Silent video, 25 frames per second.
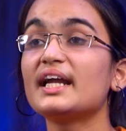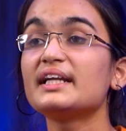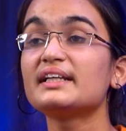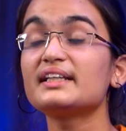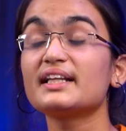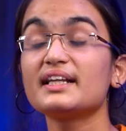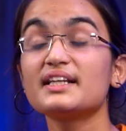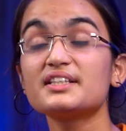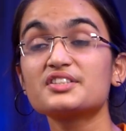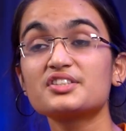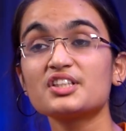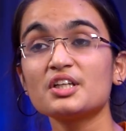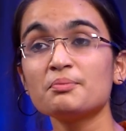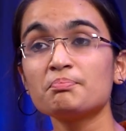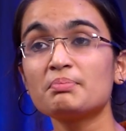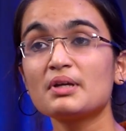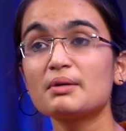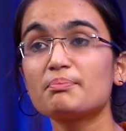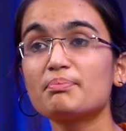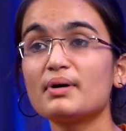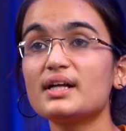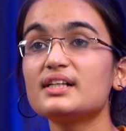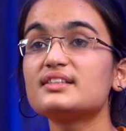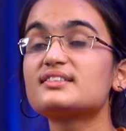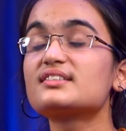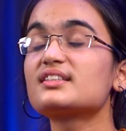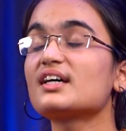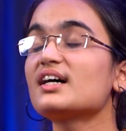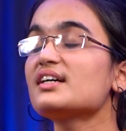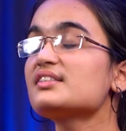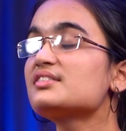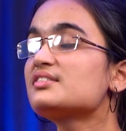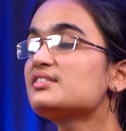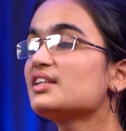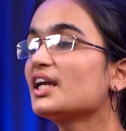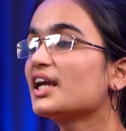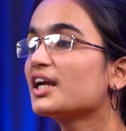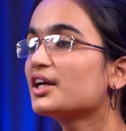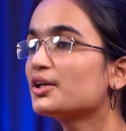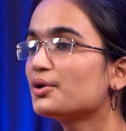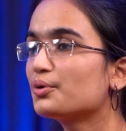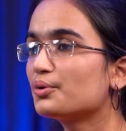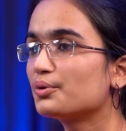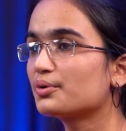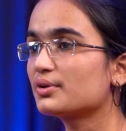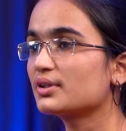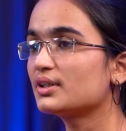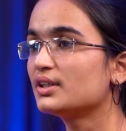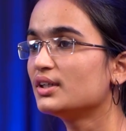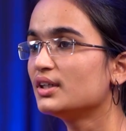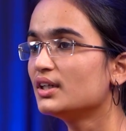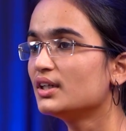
Intelligent people just ignore.